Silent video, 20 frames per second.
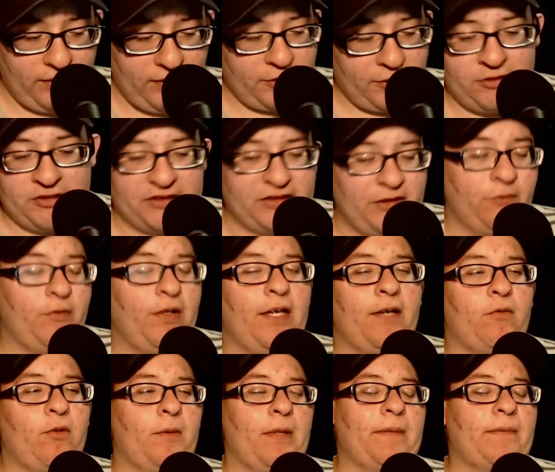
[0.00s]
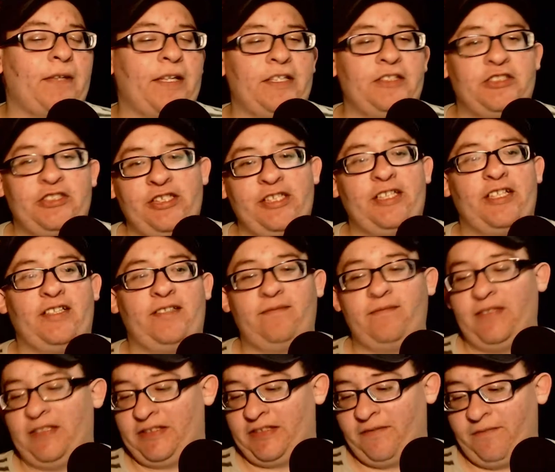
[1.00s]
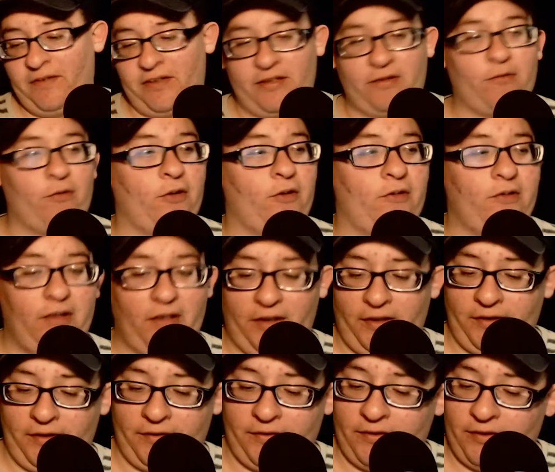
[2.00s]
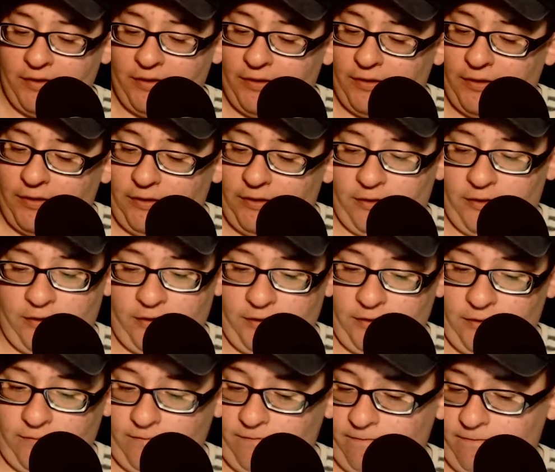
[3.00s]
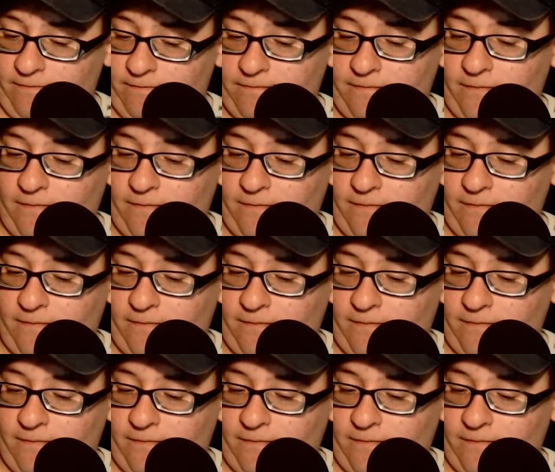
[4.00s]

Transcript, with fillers: Kristen Wiig will be playing Cheetah as the villain role, and um,